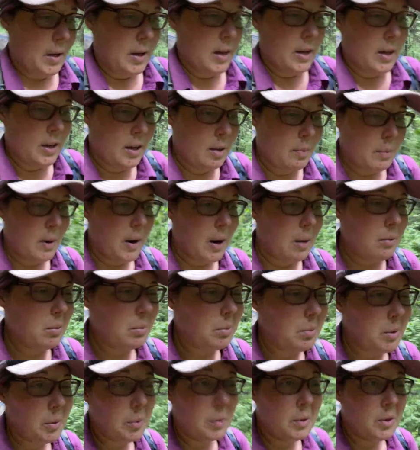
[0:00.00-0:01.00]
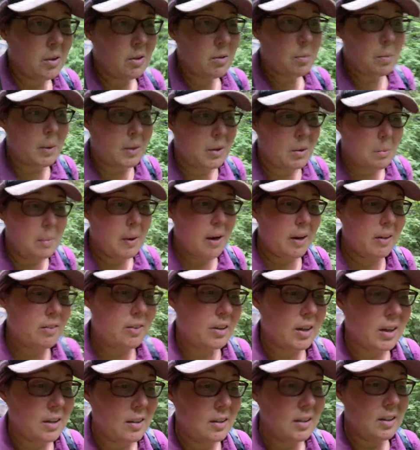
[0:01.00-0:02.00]
It probably wouldn't have been the best
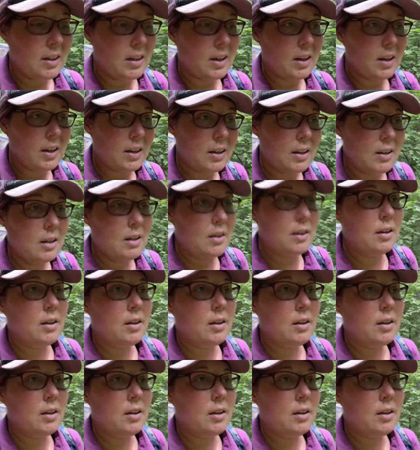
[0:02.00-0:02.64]
idea